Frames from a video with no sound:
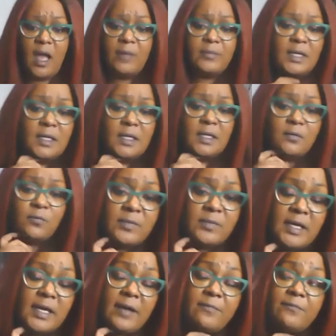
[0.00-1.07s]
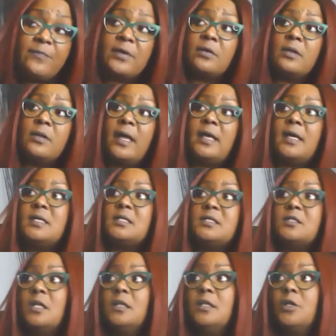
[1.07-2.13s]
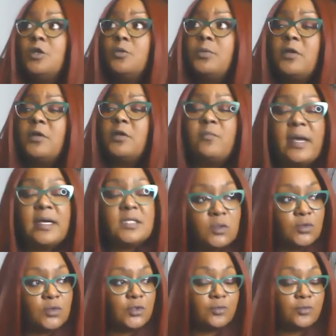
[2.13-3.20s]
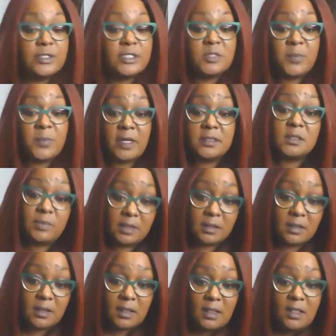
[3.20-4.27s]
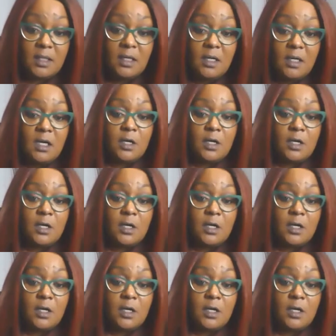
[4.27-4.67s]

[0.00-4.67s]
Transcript: I mean, yeah. for me, I feel like it's a little bit of my social responsibility